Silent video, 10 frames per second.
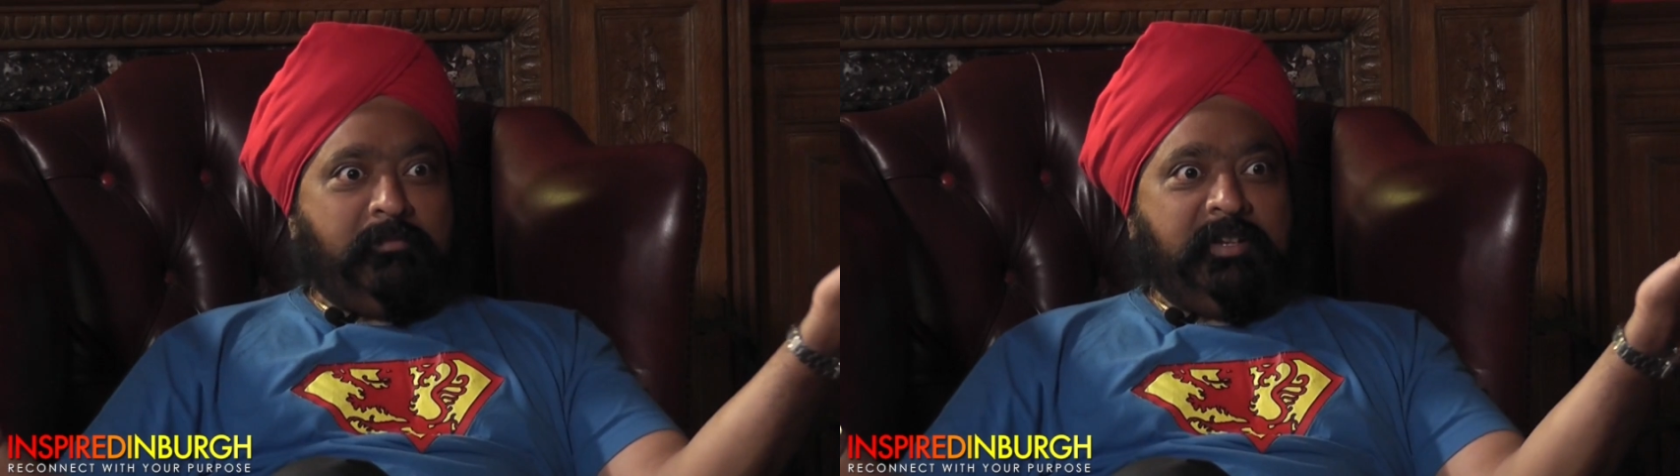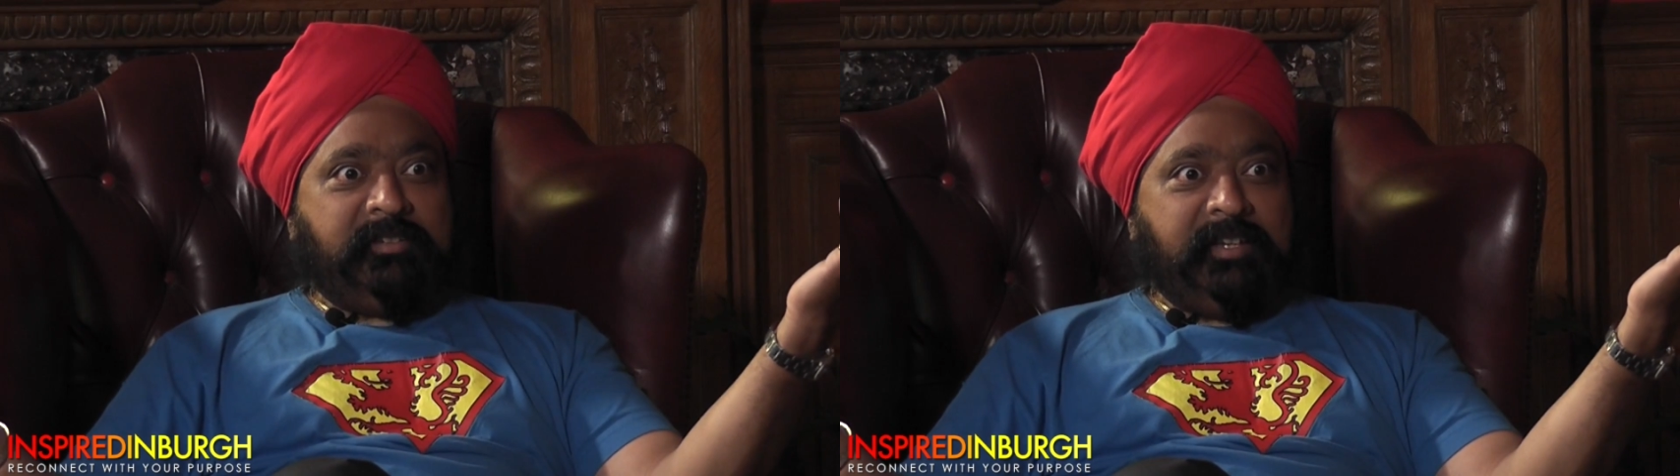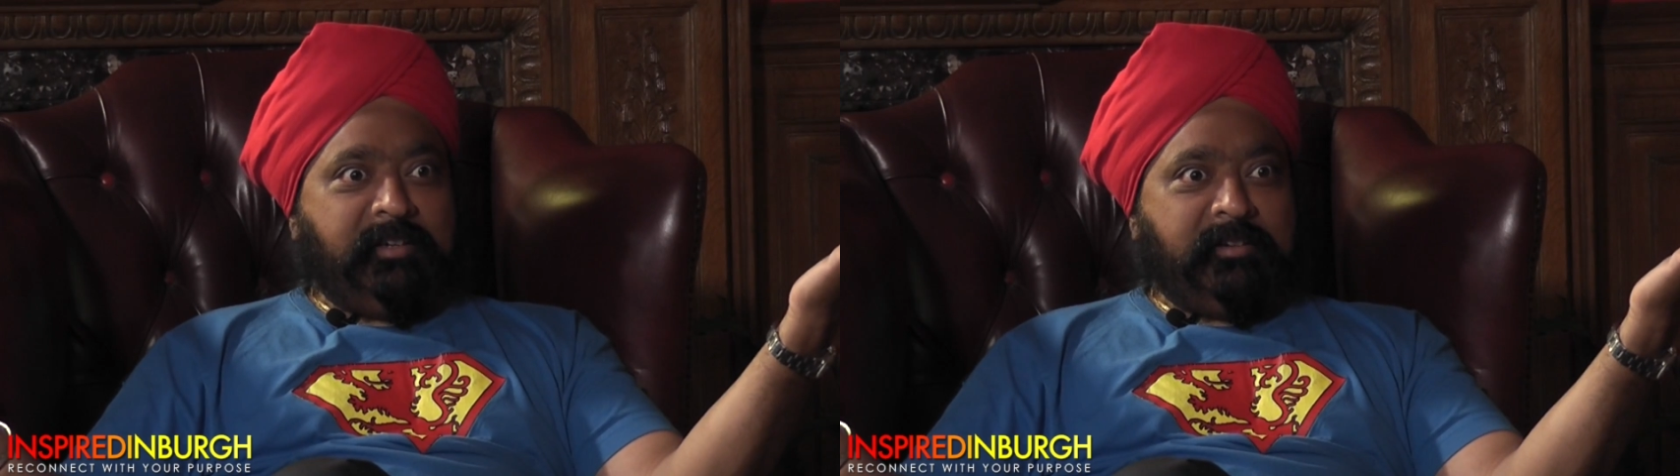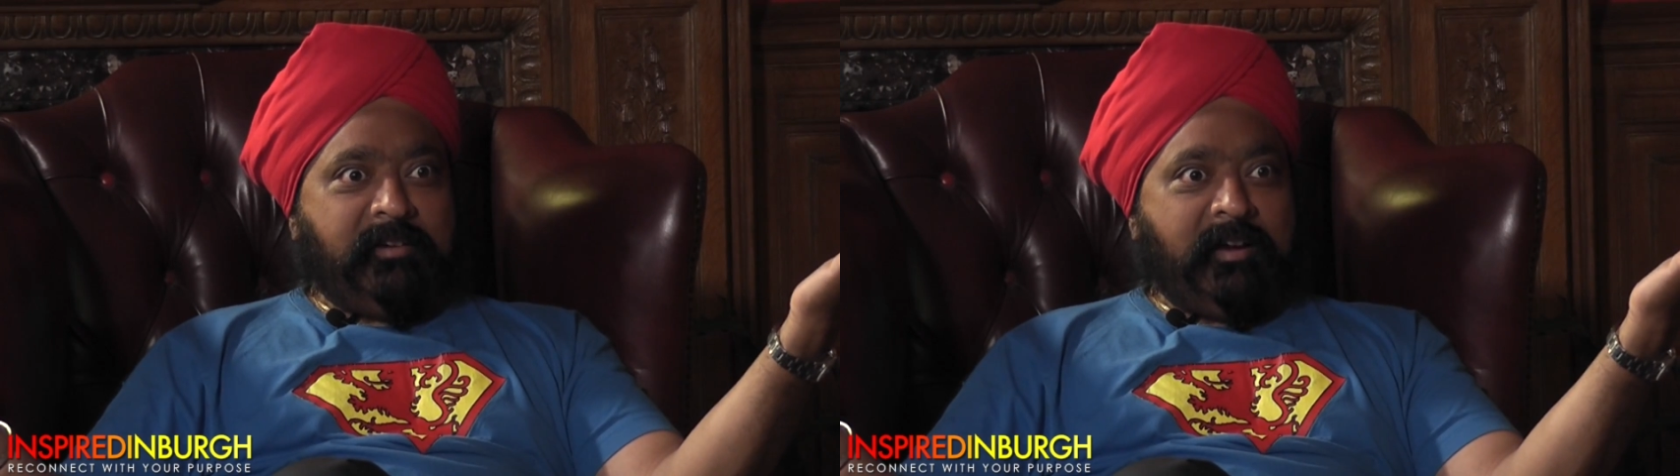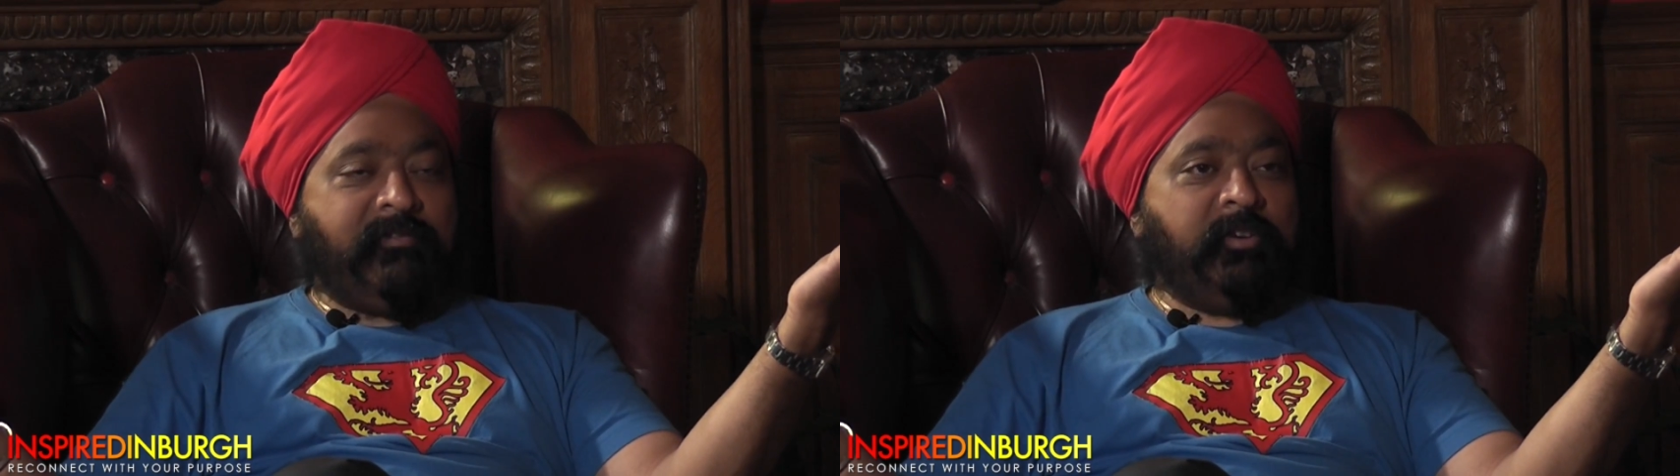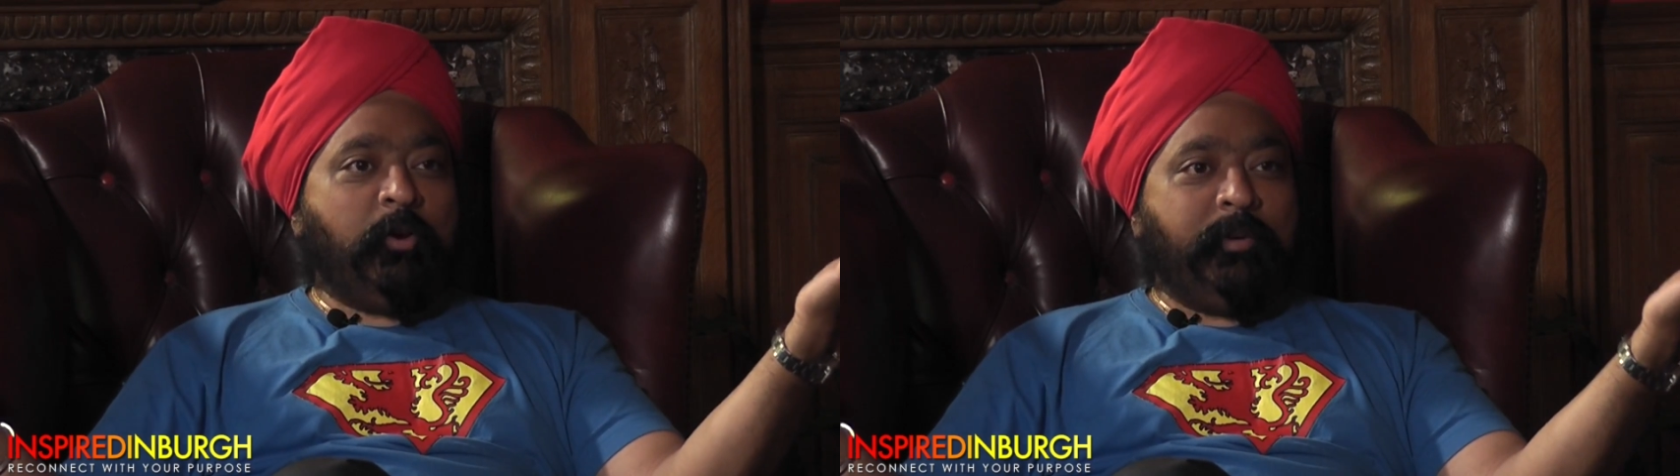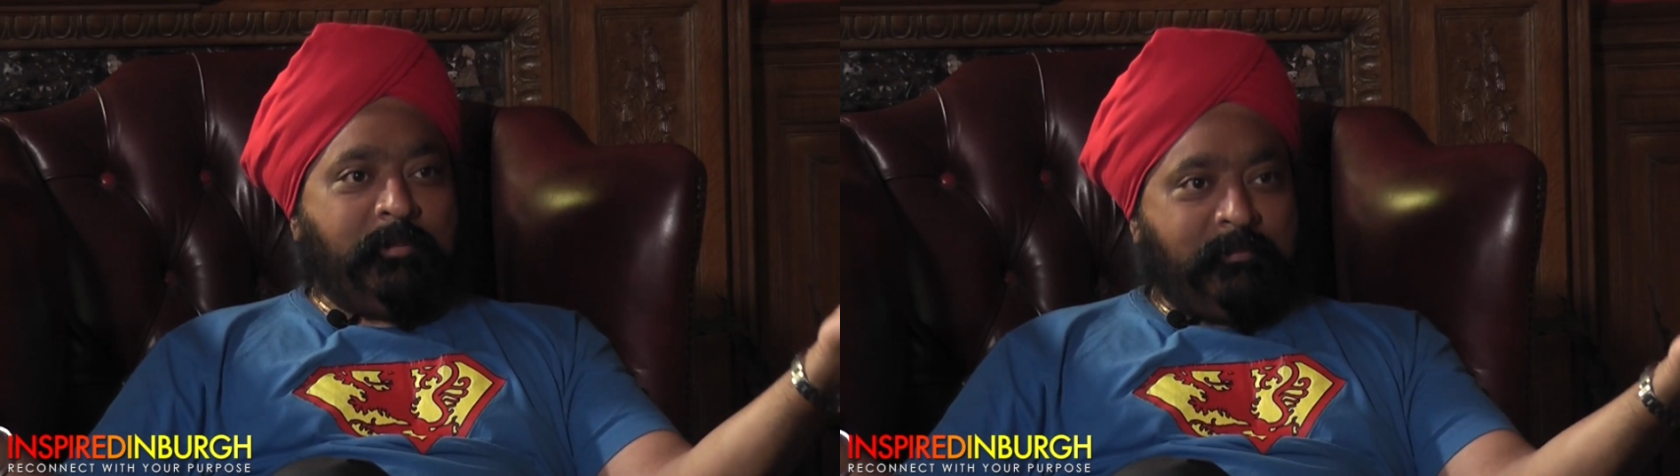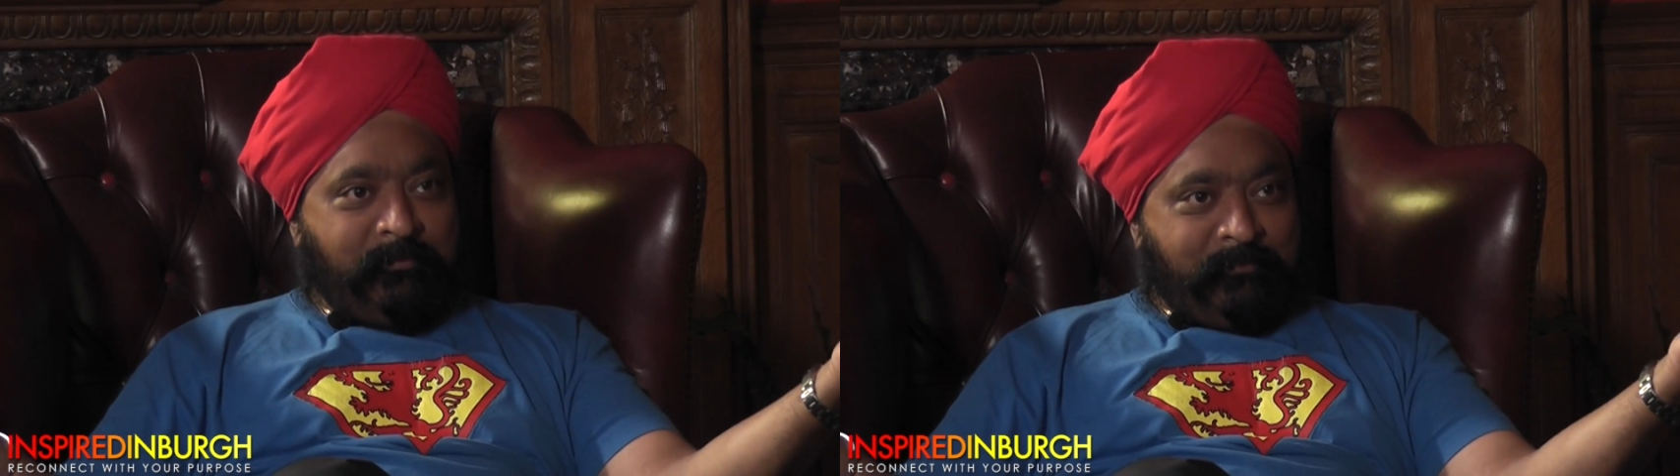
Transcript: It's like a phenomenon.